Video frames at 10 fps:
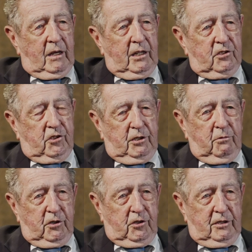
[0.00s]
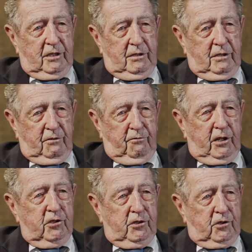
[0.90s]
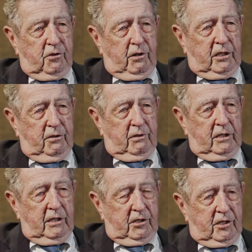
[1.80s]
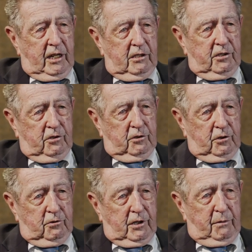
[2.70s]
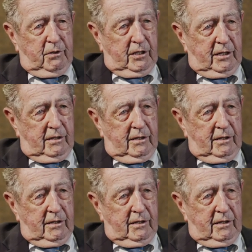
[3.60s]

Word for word: And she was an, a French instructor at La Salle Institut Taberd,